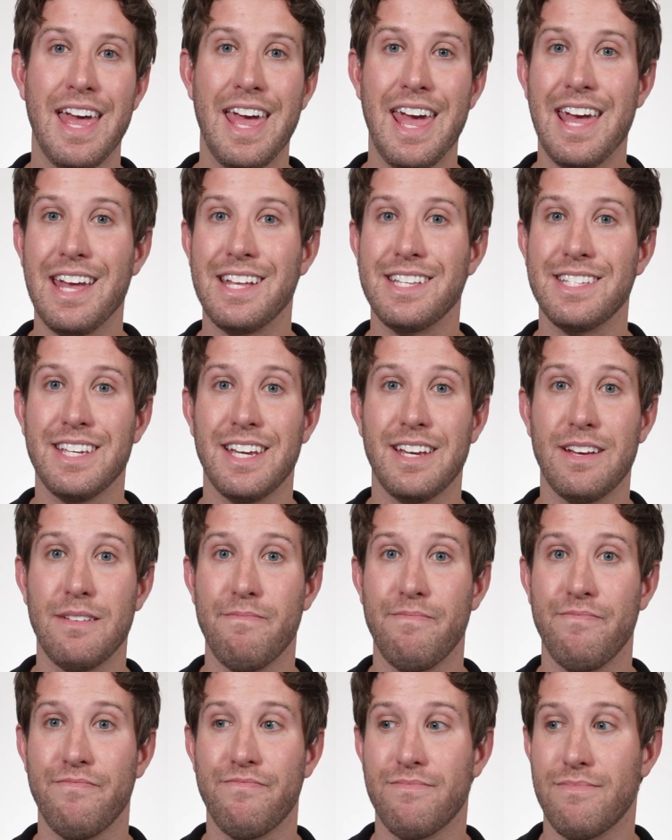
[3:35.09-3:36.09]
And
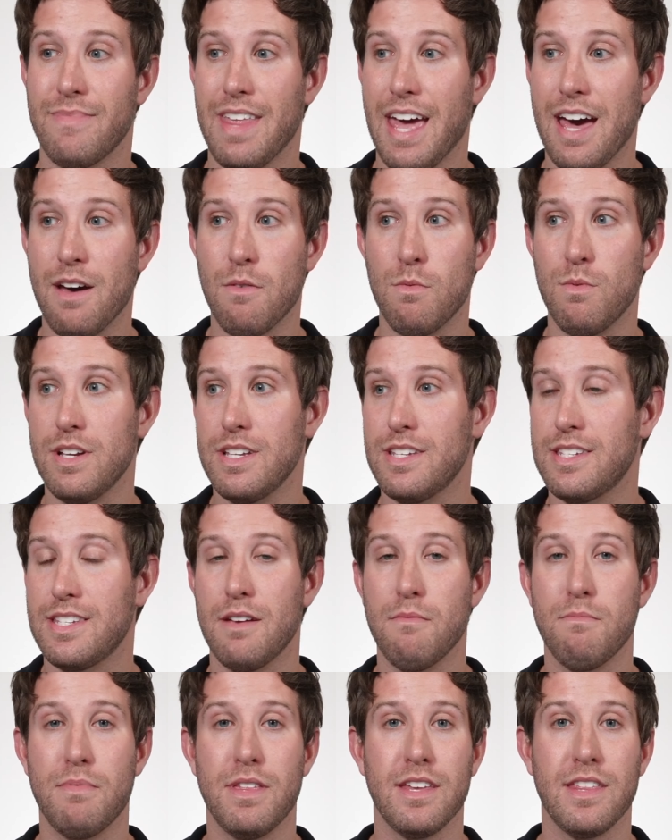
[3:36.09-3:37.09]
that was
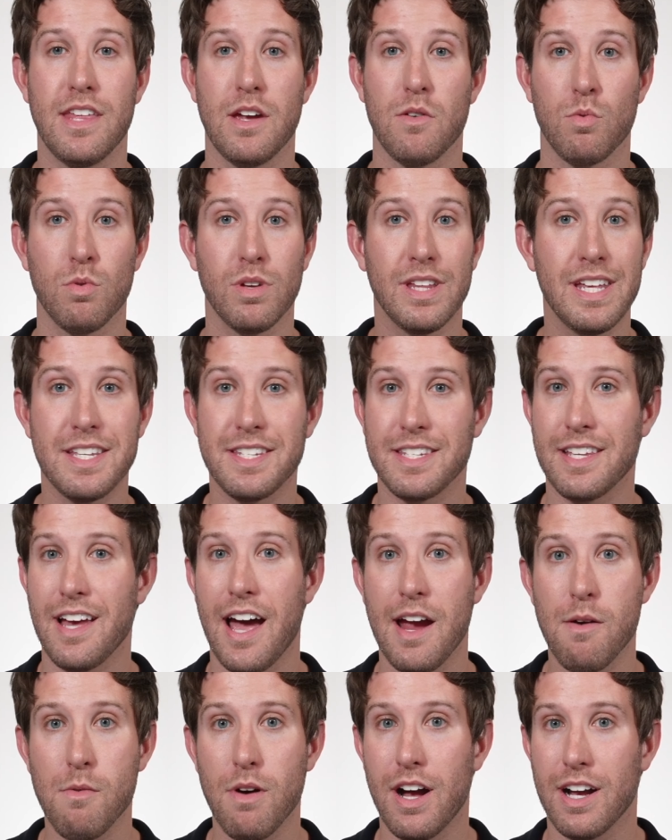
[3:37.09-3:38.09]
something that really
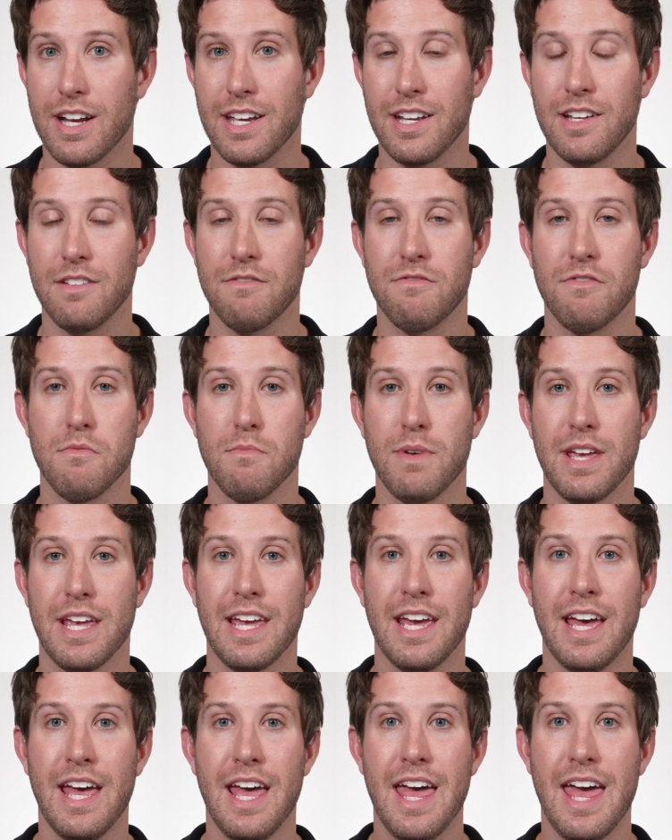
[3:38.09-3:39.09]
skyrocketed for
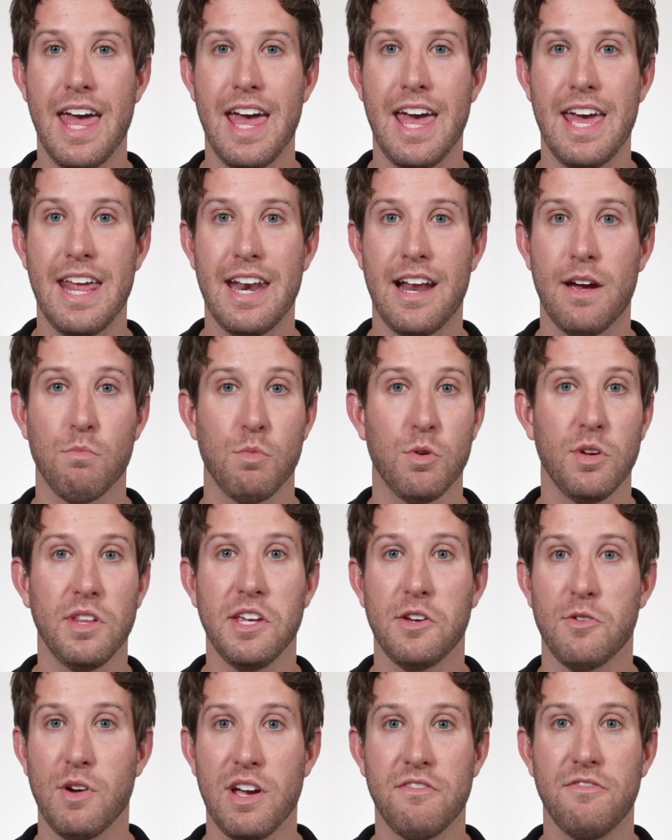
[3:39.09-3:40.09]
me. And I'm really
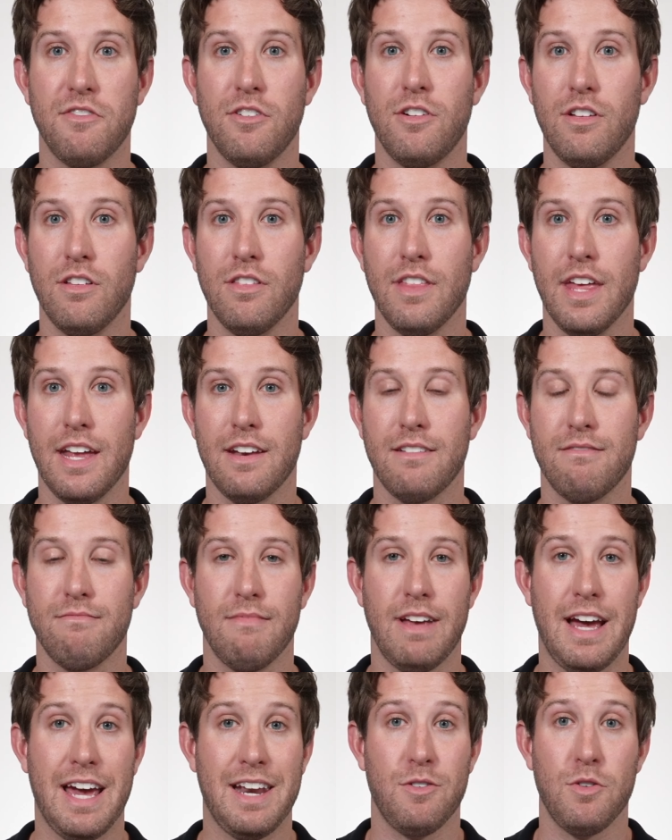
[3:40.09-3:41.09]
grateful that
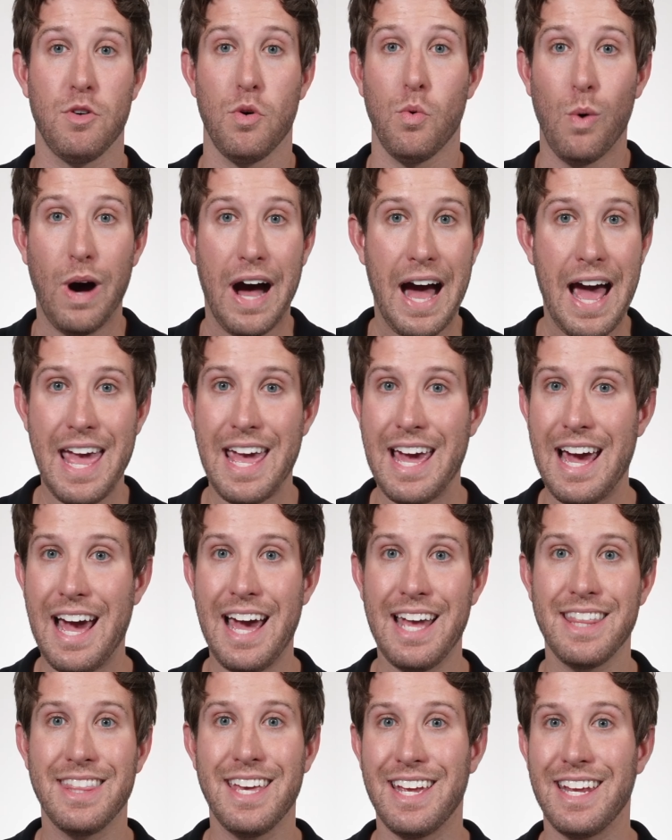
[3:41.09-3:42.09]
I don't know why I
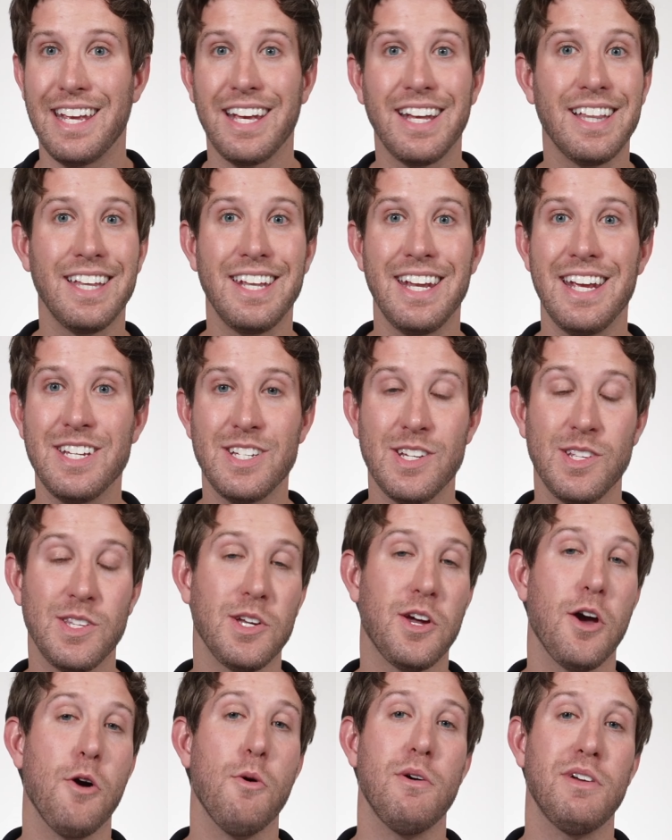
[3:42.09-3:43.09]
had that inclination
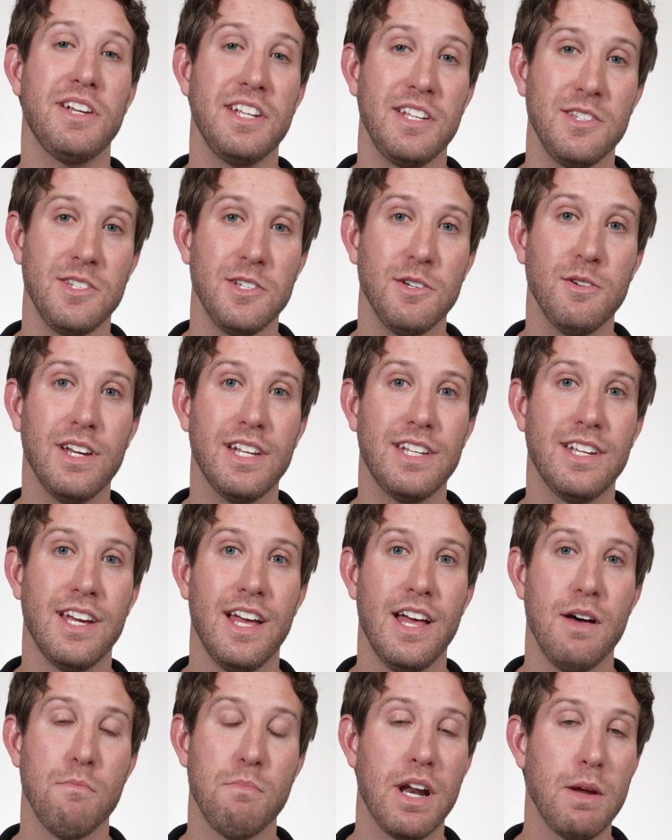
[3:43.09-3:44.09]
to go out and do it,
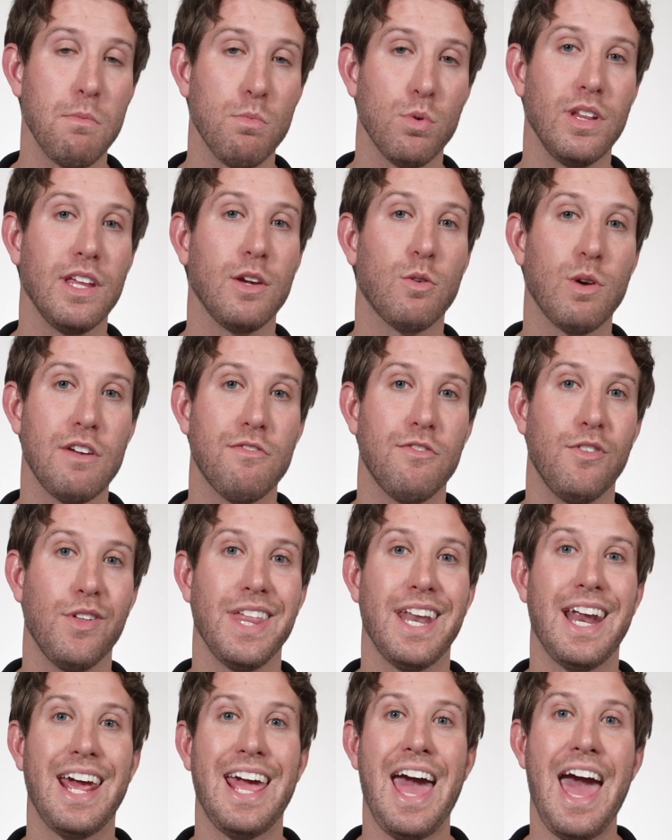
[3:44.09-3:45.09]
but I'm really grateful
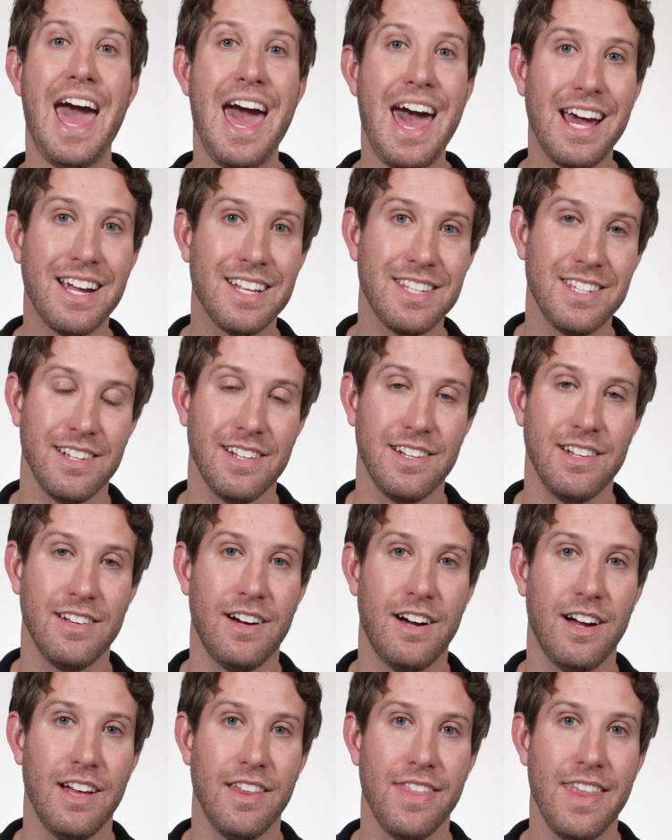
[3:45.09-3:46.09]
that I acted
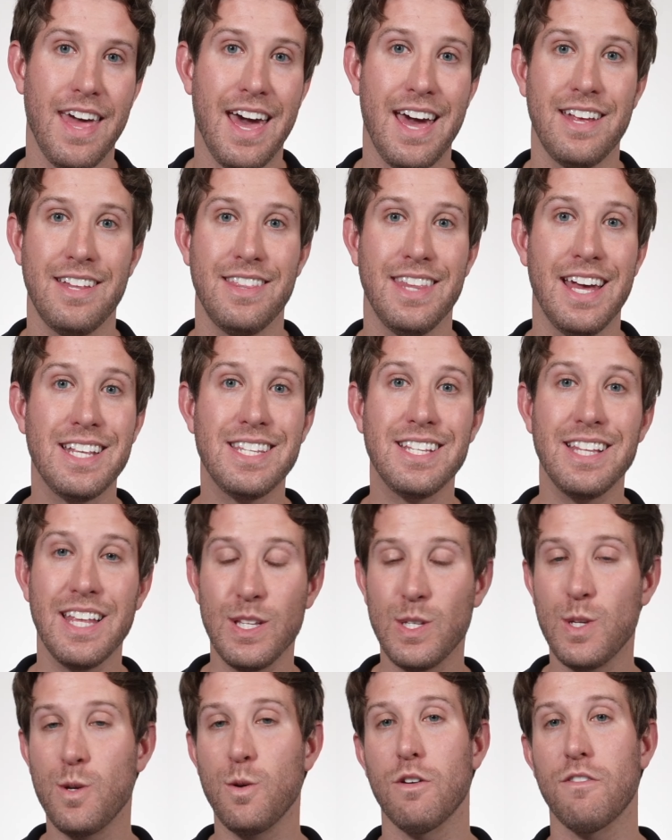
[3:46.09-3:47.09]
on that. And that's
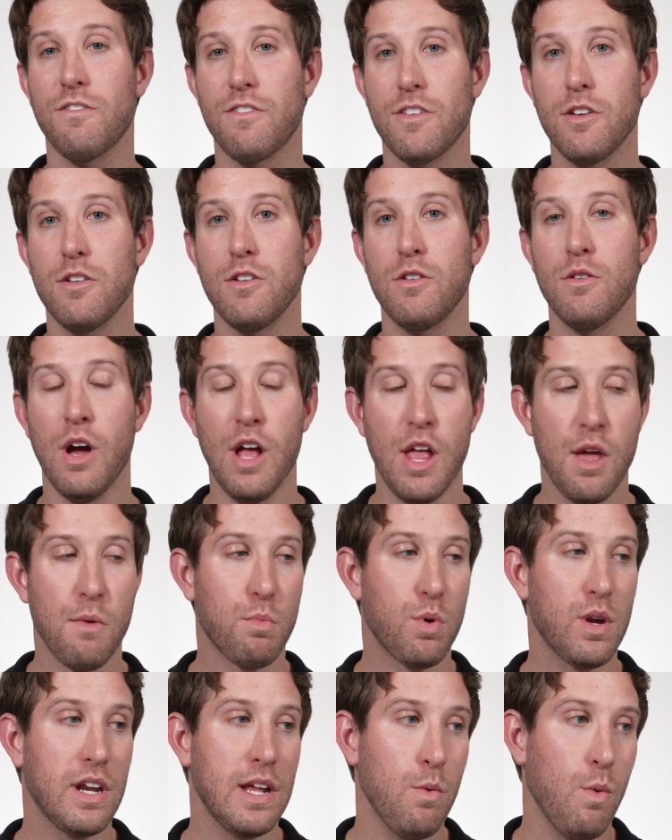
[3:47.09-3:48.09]
led to a few
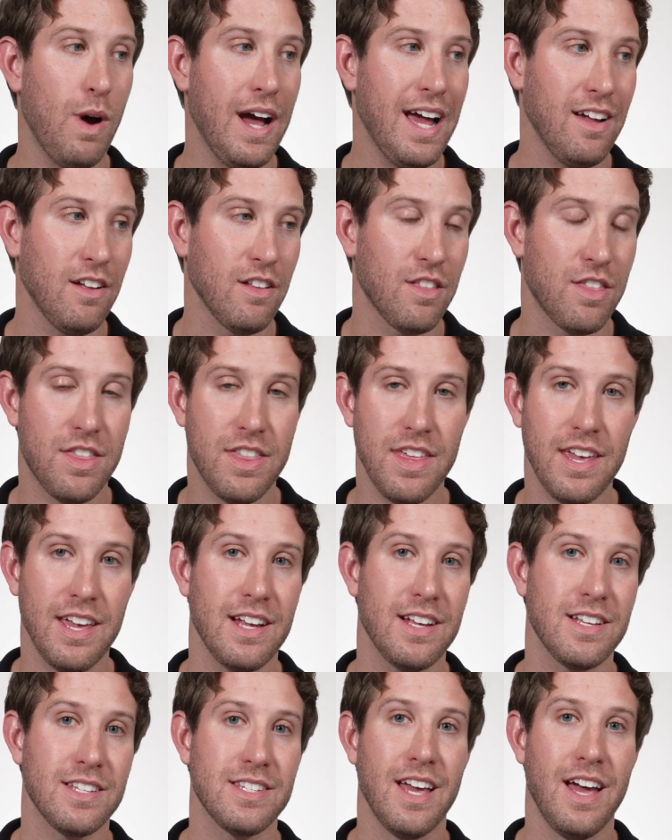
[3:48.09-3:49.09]
pretty wild
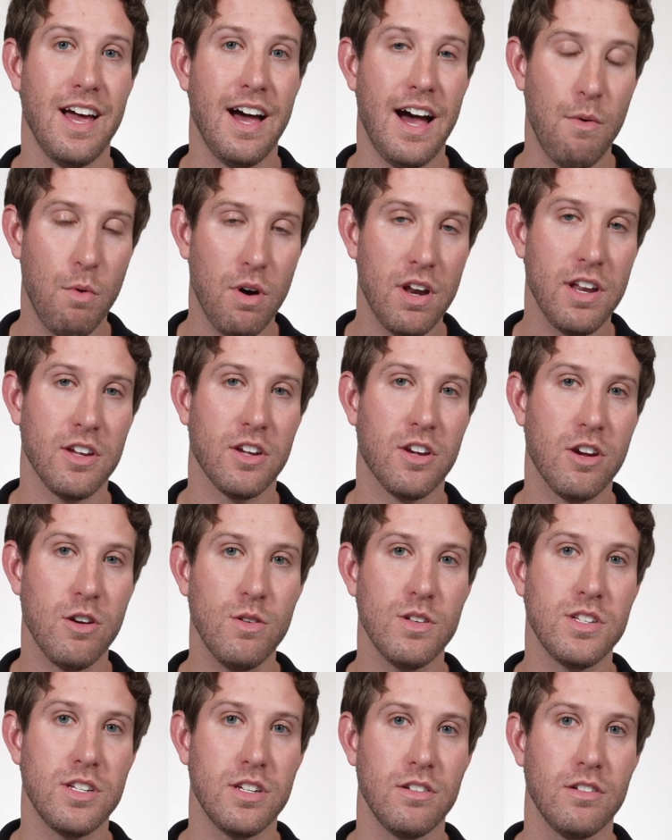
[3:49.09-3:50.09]
things. I want to
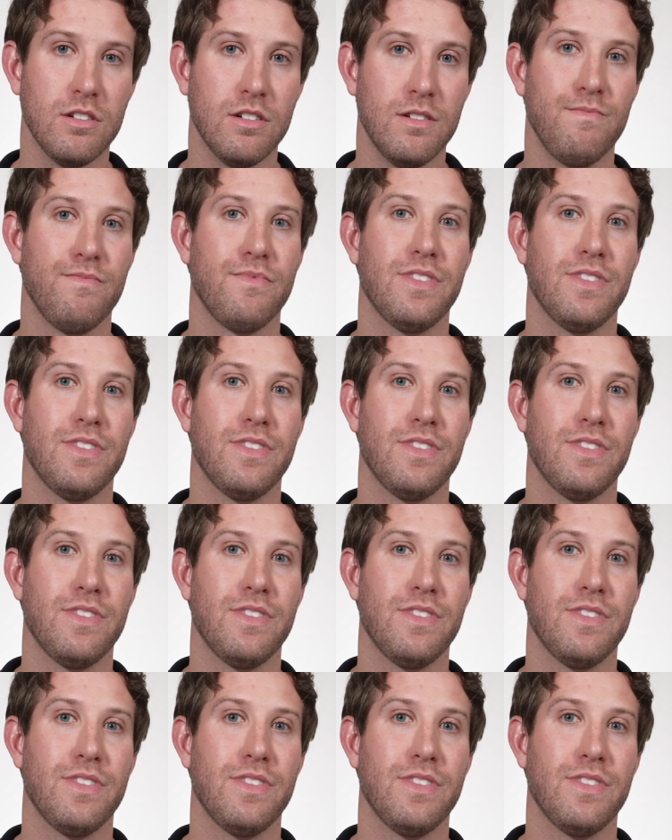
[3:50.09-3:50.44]
encourage you.